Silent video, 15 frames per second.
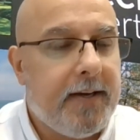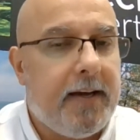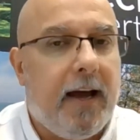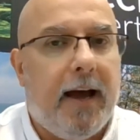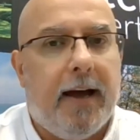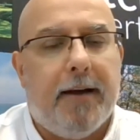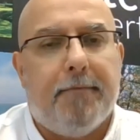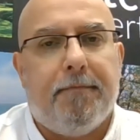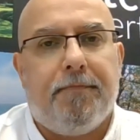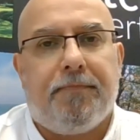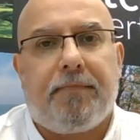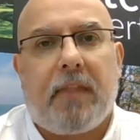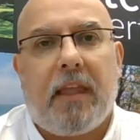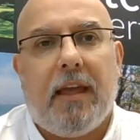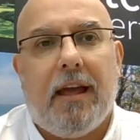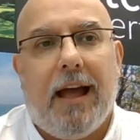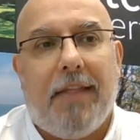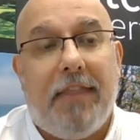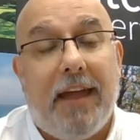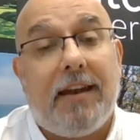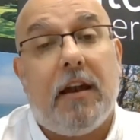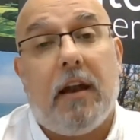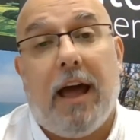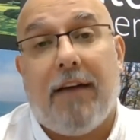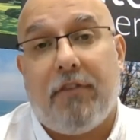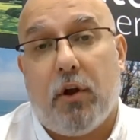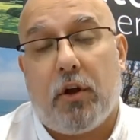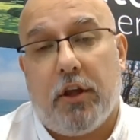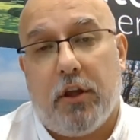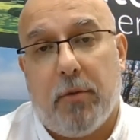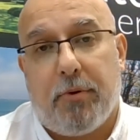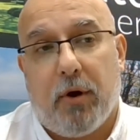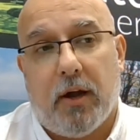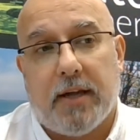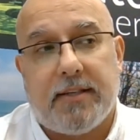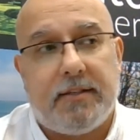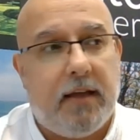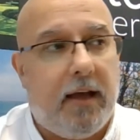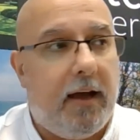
And then have a look at your price.